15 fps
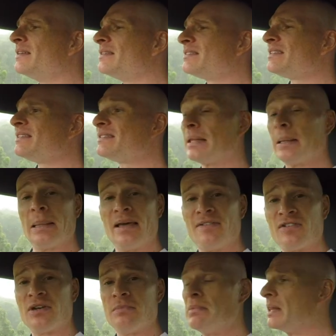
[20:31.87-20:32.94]
sits
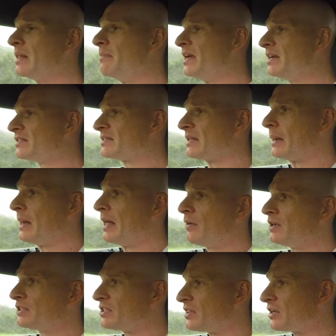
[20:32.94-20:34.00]
eleven millimeters
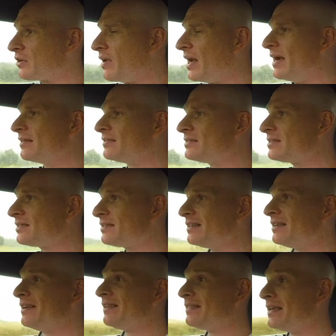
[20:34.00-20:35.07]
lower to the ground
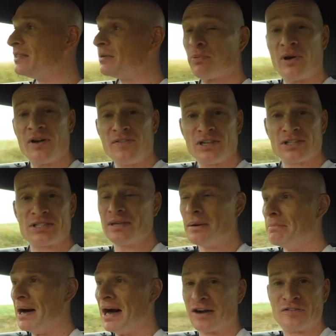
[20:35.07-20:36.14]
than the previous
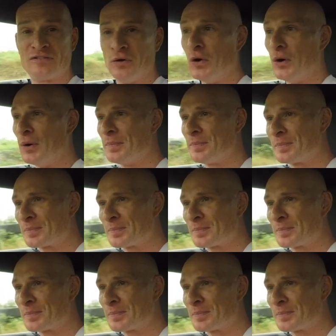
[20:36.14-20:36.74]
Mark four.